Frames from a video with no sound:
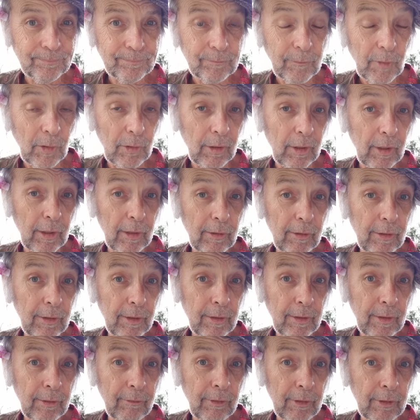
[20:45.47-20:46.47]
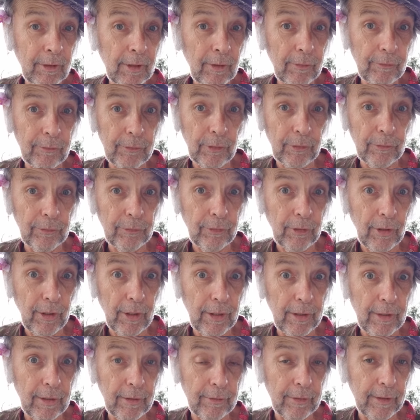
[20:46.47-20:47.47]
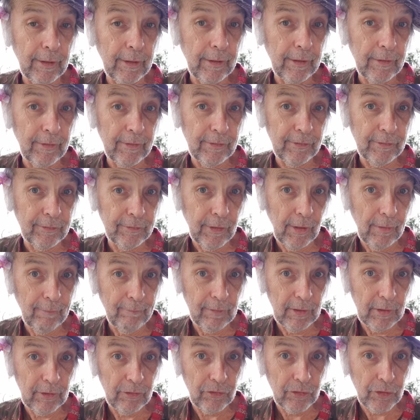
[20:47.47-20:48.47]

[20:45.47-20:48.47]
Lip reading: Or hardly anywhere else. Don't try any of this stuff in